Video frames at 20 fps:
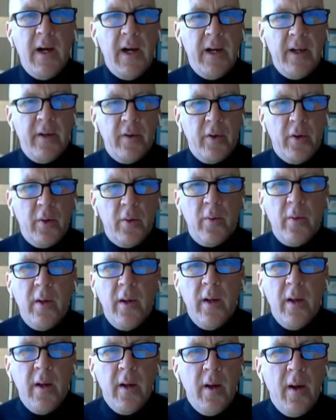I don't know.
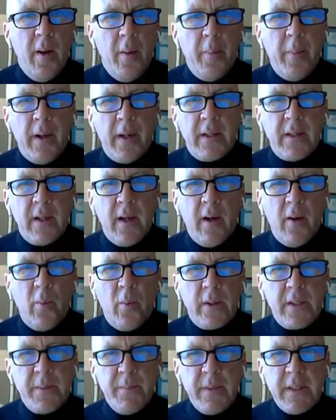But
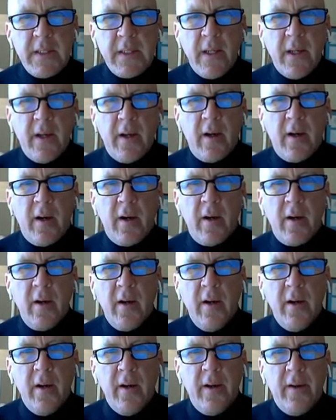what's missing here
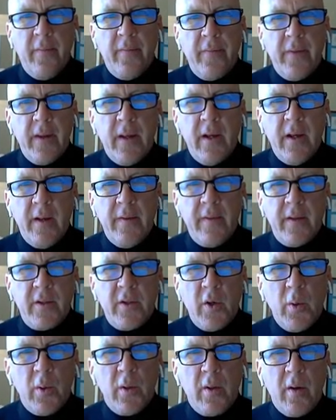in the
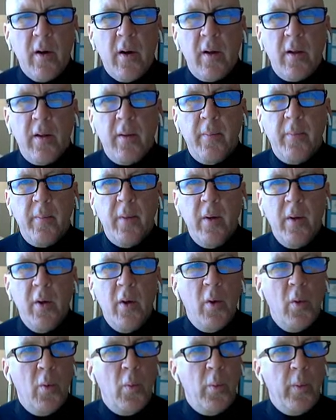total column,
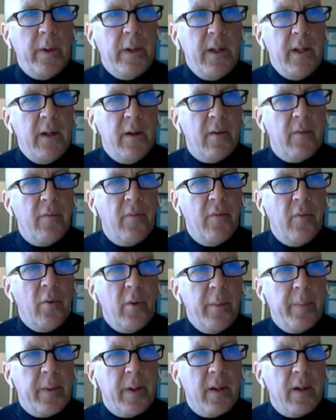we need a
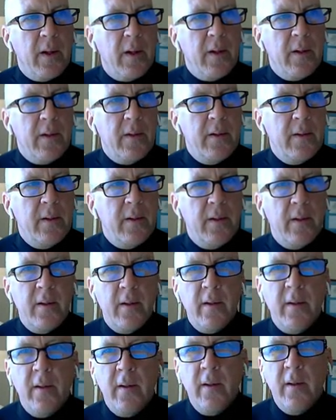formula,
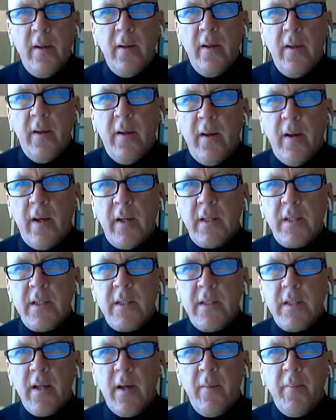a
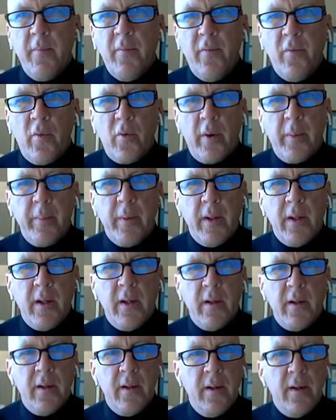sum
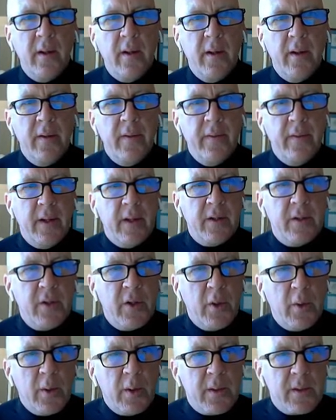formula that
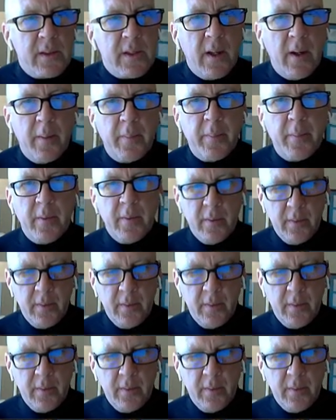totals up.